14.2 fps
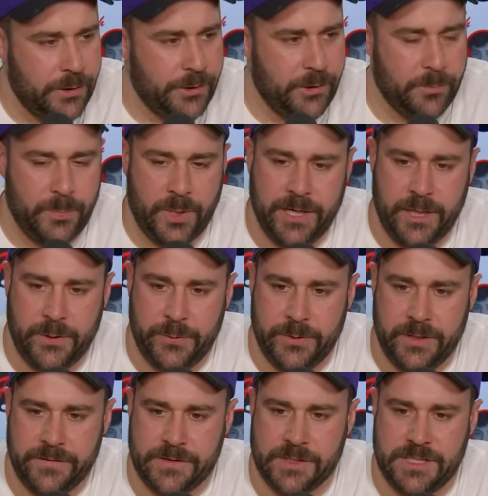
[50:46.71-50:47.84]
go to your buddy who
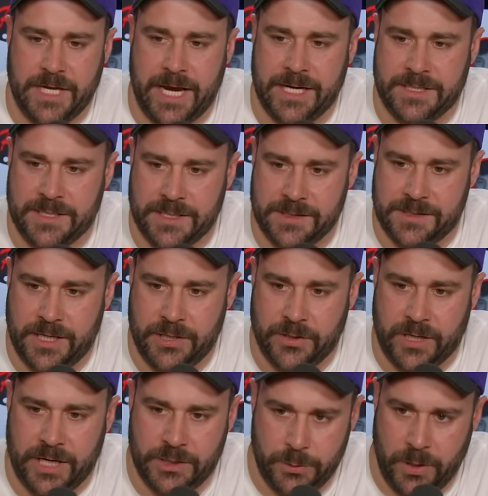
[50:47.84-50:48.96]
lives in Texas, and
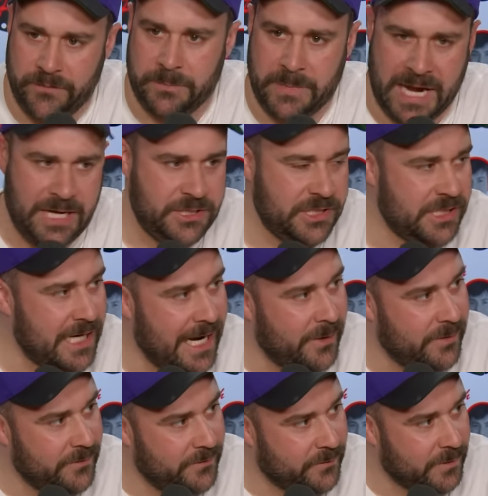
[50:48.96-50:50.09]
you're like, "You have a mansion
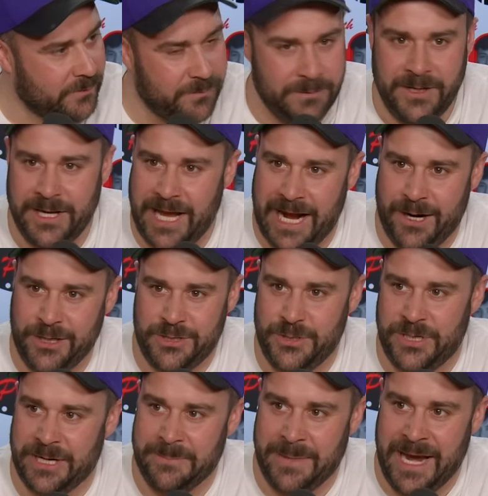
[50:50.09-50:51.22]
now? How did you
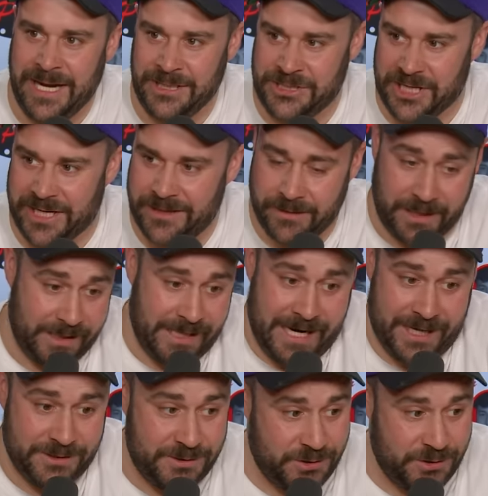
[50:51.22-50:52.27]
get a mansion?" they're like, "Yeah, it's